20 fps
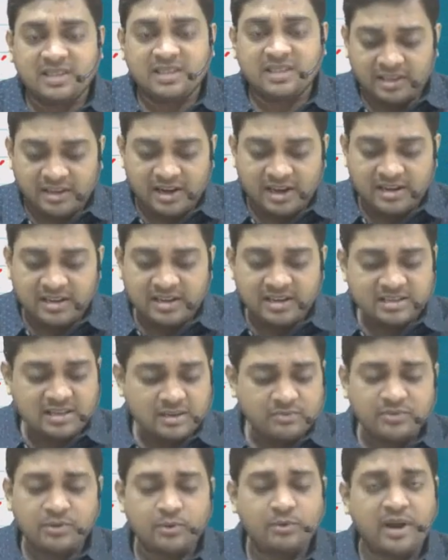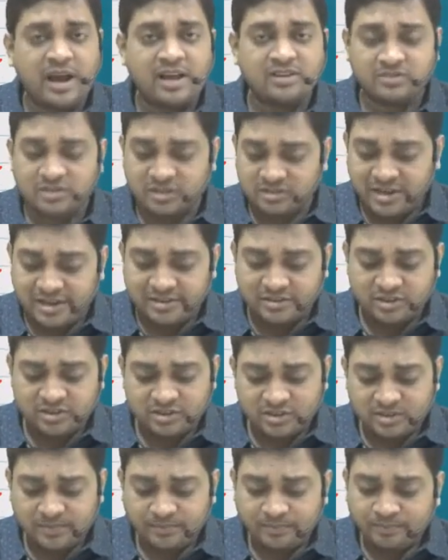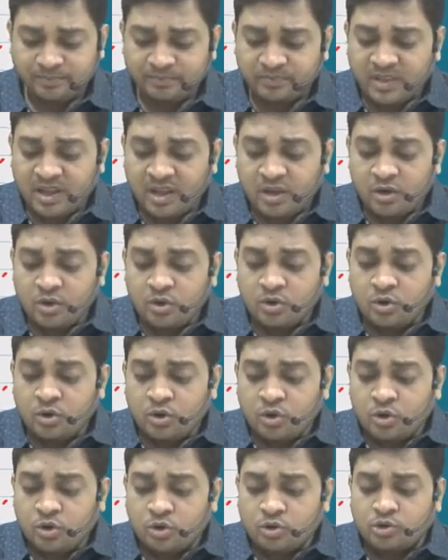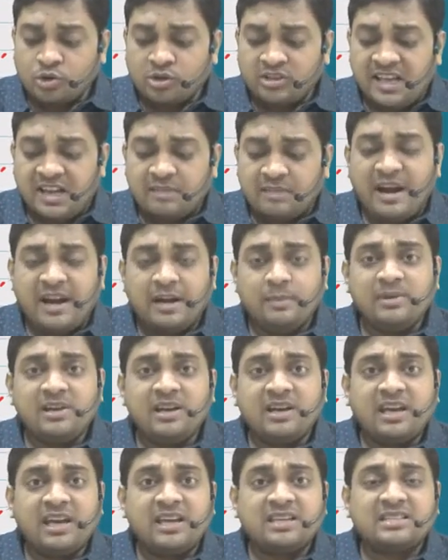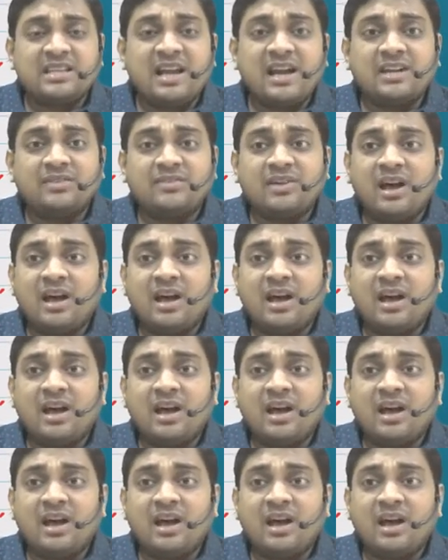and creditors and few cash transactions. So there might be a case that